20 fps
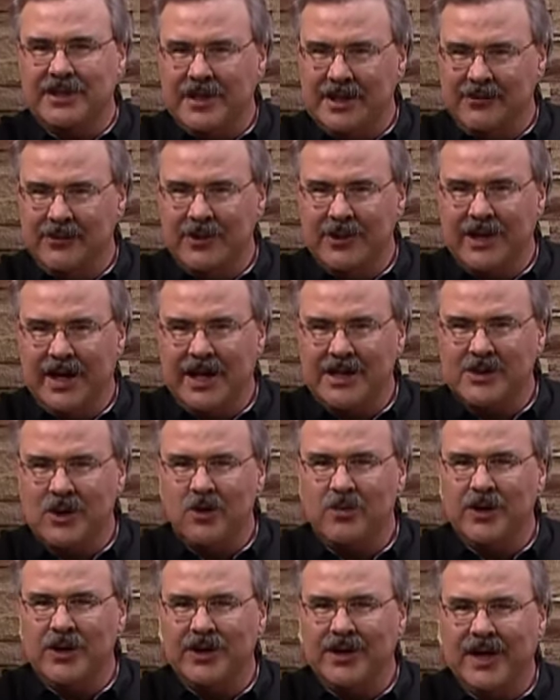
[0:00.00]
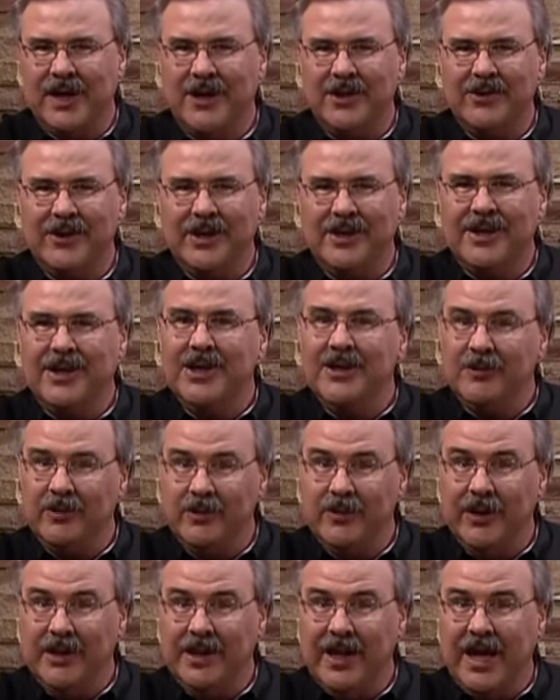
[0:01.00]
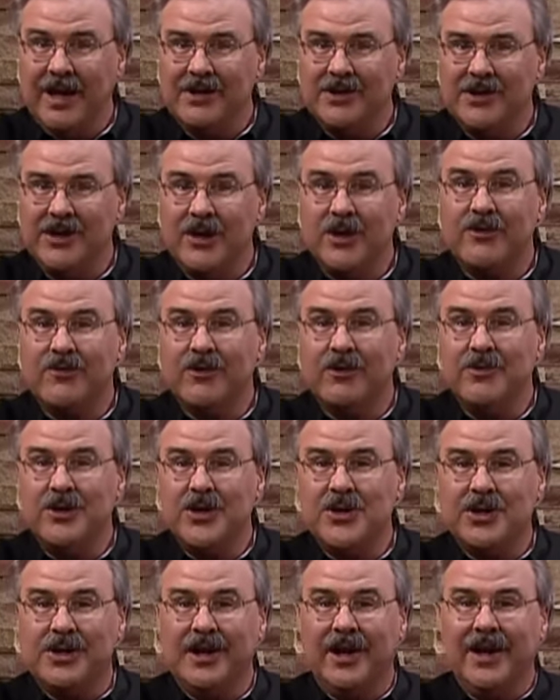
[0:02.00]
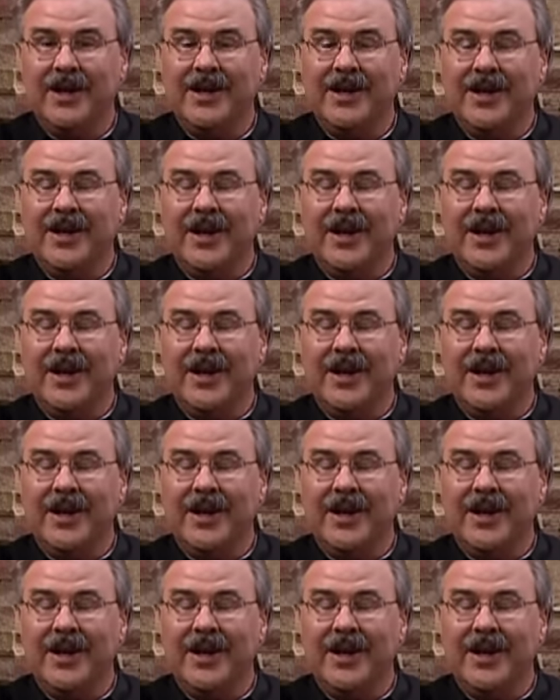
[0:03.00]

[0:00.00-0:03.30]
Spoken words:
Telephone lines open now, and we'll be glad to hear from you tonight.